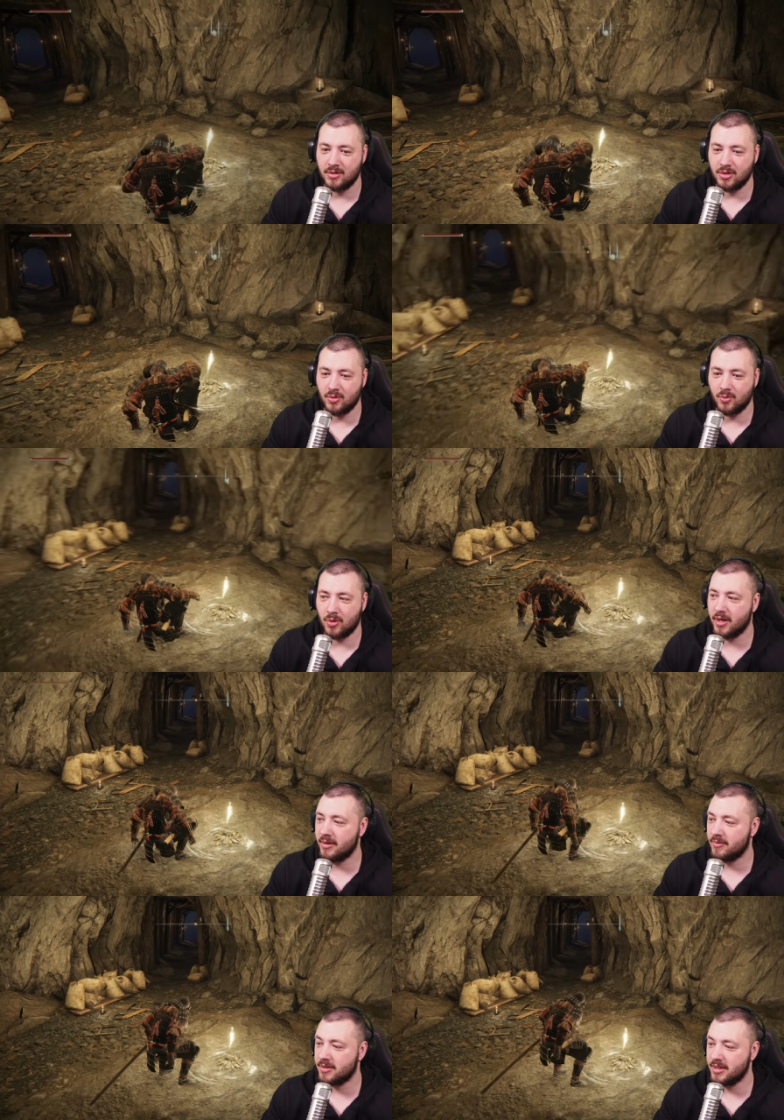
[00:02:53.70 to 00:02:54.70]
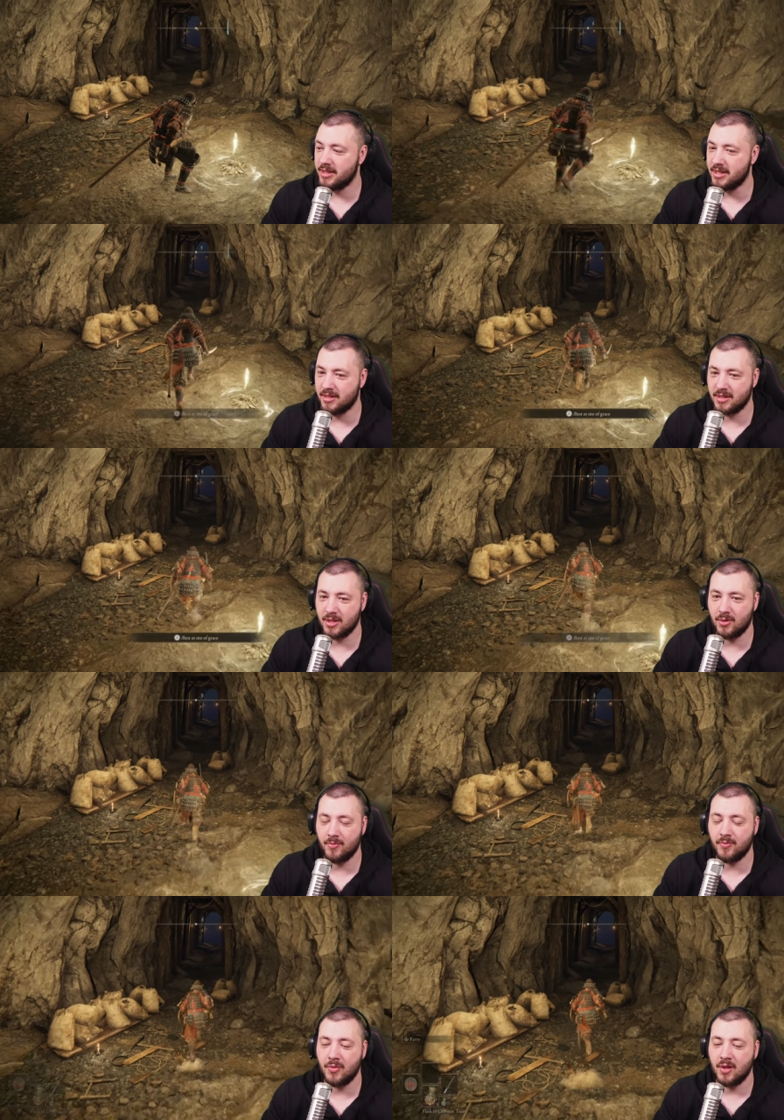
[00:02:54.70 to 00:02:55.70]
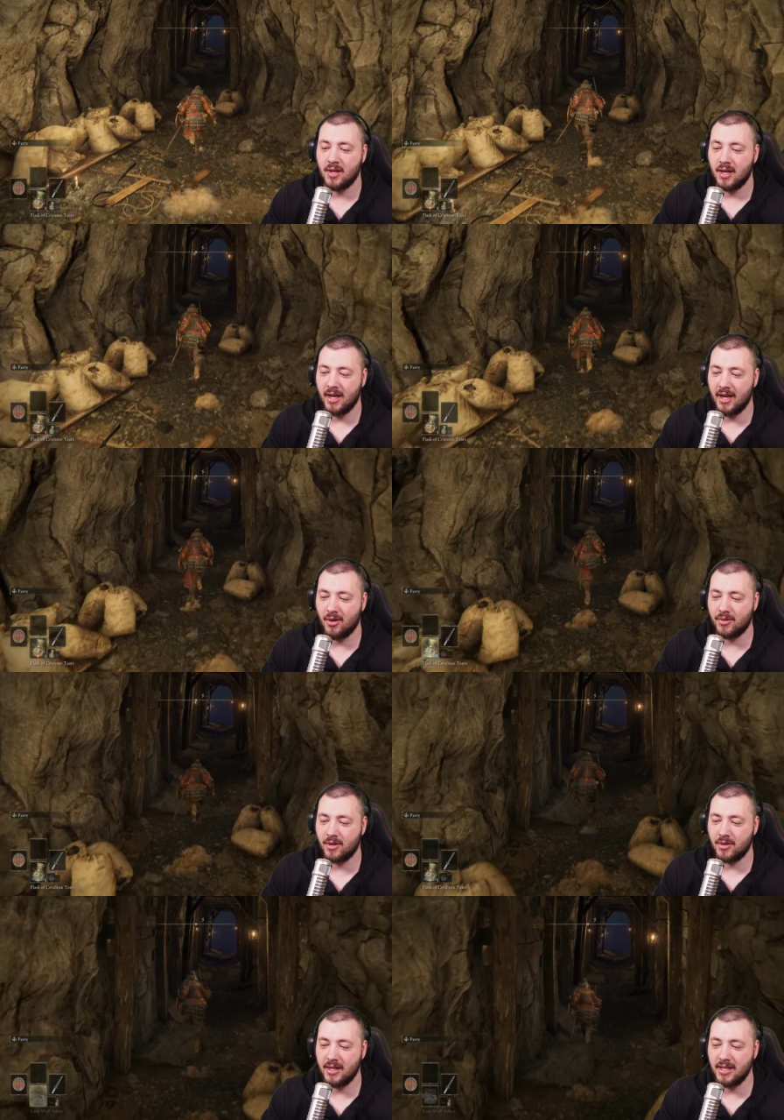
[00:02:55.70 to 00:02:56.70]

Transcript: Don't worry, dunzo. And now there